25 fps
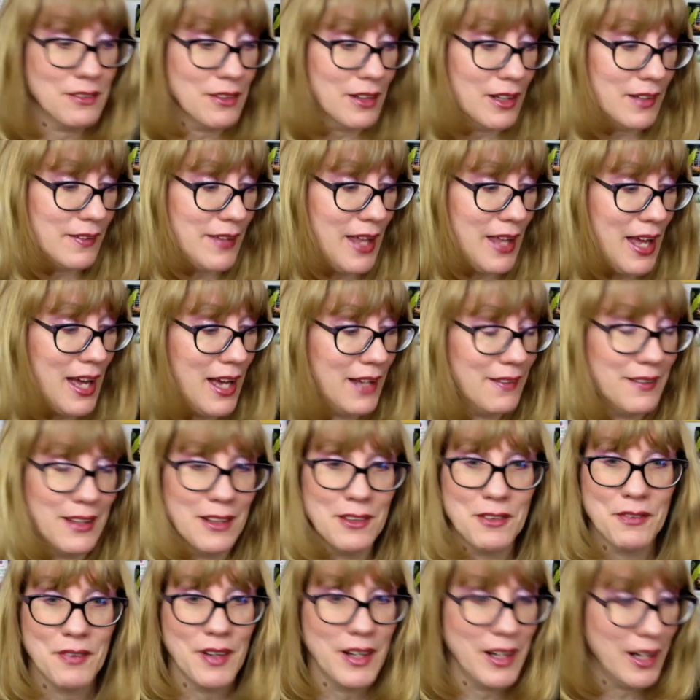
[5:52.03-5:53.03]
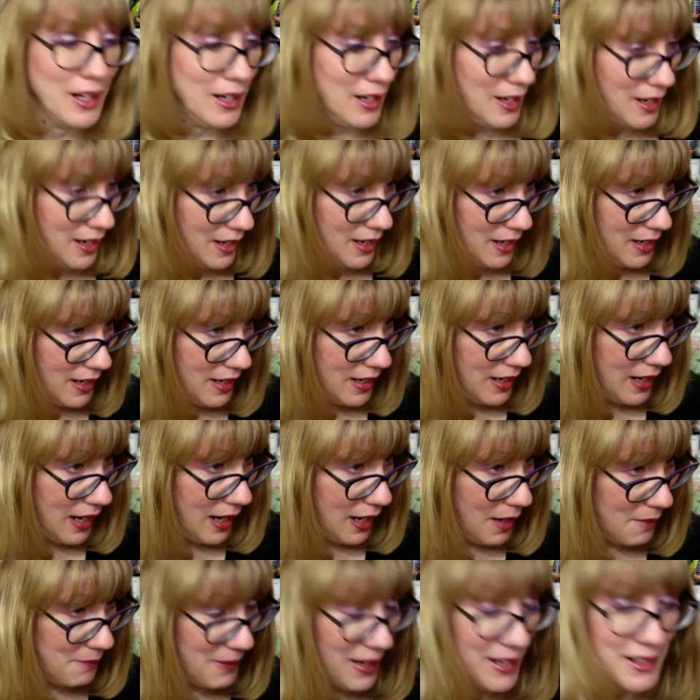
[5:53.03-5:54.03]
Look at that. That's funny.
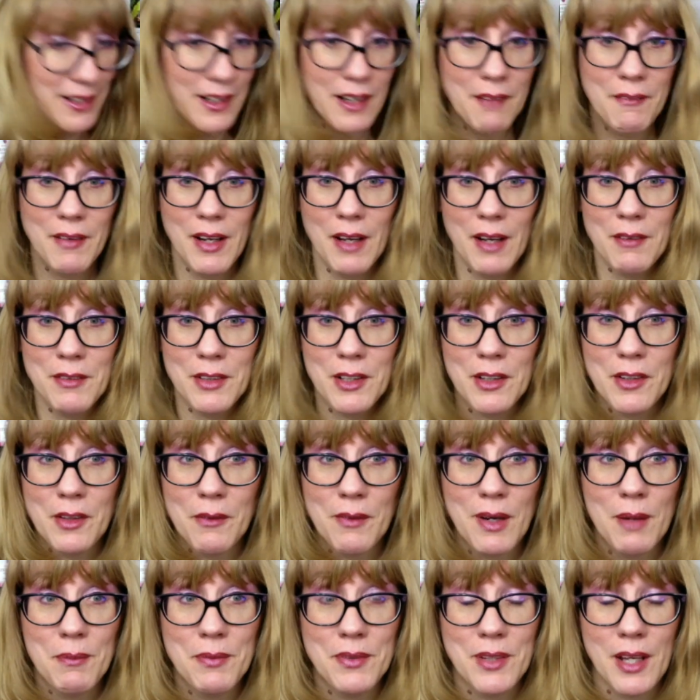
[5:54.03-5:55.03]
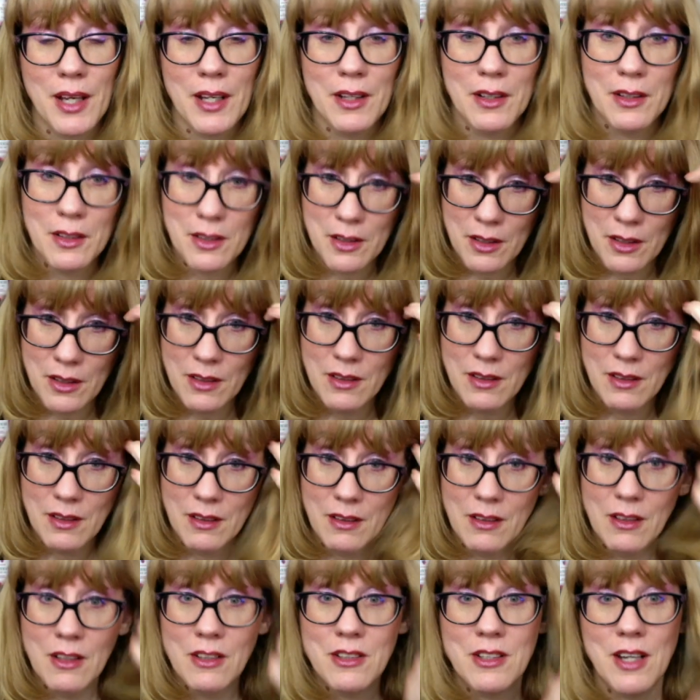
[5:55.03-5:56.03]
I didn't even have to go to the website. Good
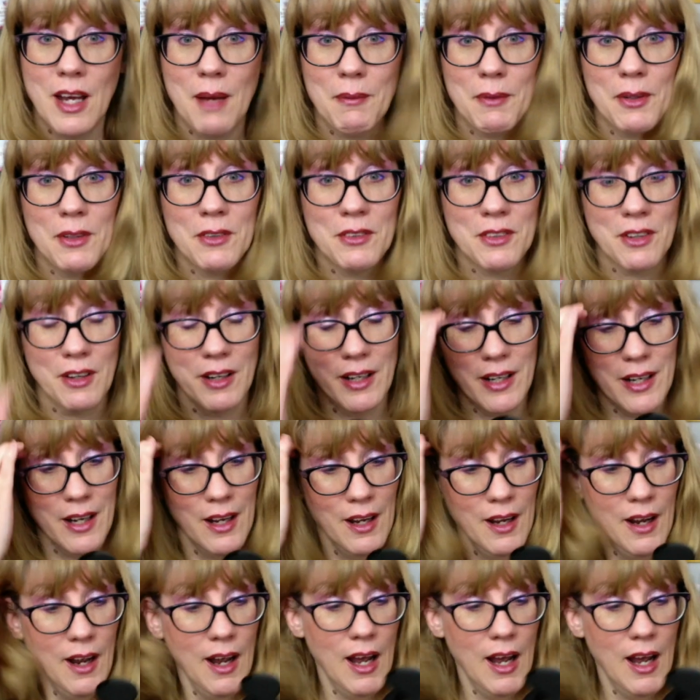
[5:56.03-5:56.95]
job, Goose Creek.